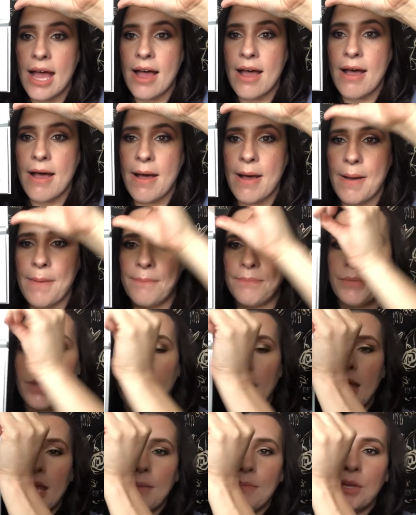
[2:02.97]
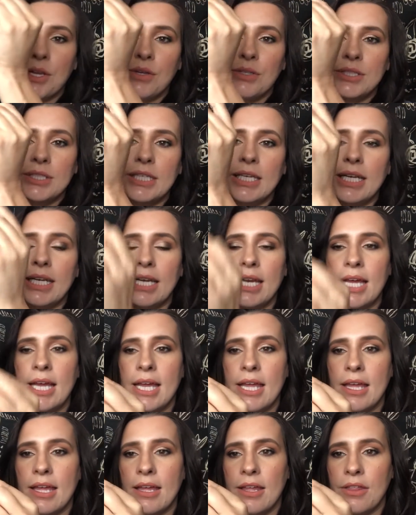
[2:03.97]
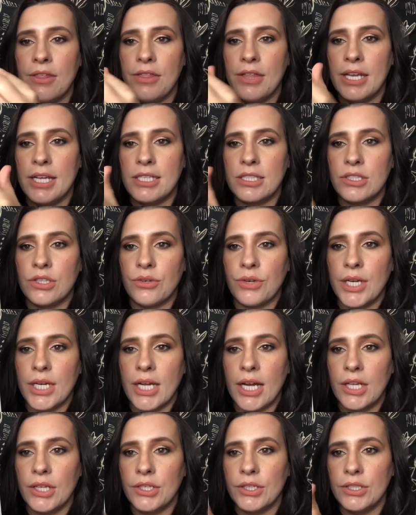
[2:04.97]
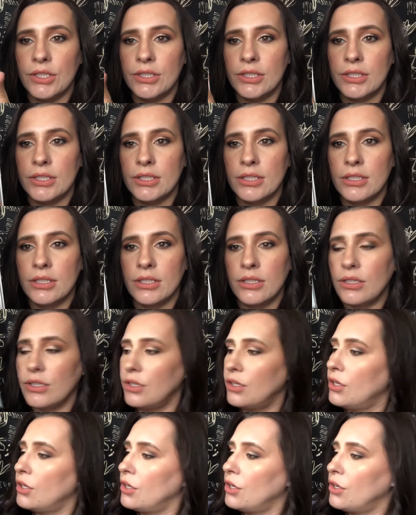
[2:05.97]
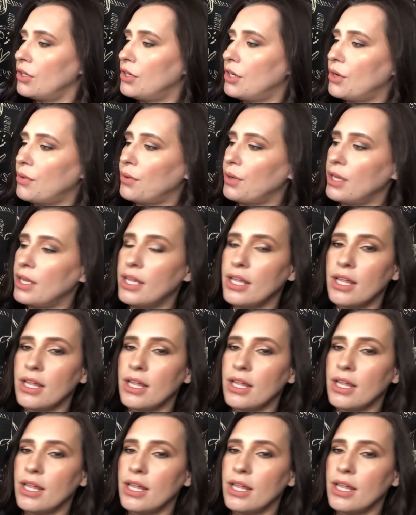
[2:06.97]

Um, I am using these three colors. No,